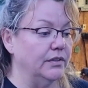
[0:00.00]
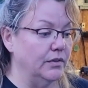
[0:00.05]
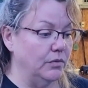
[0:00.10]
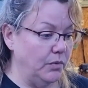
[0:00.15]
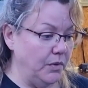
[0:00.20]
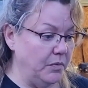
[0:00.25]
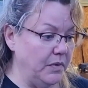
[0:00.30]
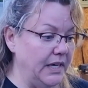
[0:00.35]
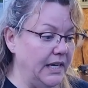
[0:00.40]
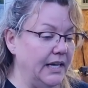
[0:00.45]

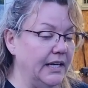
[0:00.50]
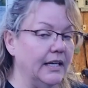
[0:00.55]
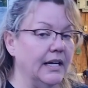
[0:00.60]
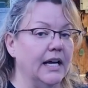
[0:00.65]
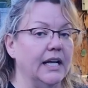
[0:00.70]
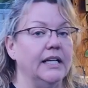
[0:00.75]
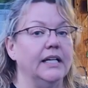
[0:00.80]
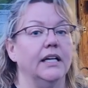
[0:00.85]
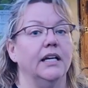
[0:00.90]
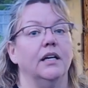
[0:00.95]
We went ahead and
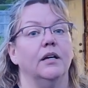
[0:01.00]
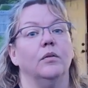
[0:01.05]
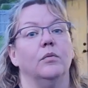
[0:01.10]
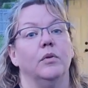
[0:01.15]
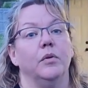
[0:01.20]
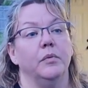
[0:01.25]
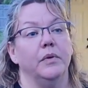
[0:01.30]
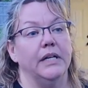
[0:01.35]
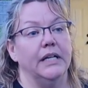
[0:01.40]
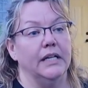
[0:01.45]
got it.
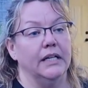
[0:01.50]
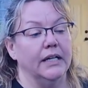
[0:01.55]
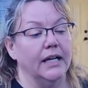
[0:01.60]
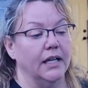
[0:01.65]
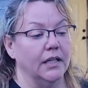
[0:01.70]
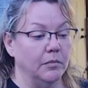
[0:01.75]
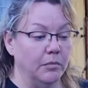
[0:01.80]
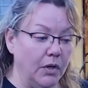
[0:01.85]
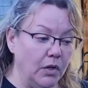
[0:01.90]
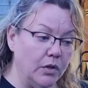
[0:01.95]
We went ahead and
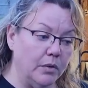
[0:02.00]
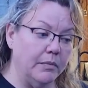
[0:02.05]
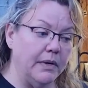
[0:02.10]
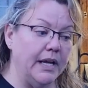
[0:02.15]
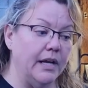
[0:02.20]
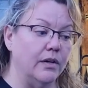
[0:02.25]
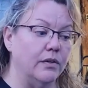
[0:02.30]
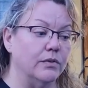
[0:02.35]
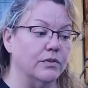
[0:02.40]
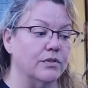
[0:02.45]
got the motor
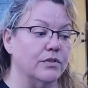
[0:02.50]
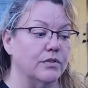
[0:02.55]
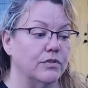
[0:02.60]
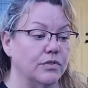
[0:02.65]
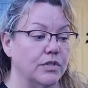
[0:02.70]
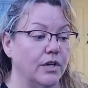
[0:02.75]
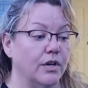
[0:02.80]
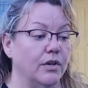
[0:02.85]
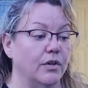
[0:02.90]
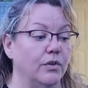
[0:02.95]
mounts.
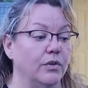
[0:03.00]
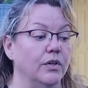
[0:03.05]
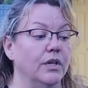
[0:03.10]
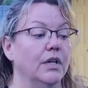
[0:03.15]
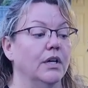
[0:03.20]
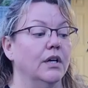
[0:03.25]
So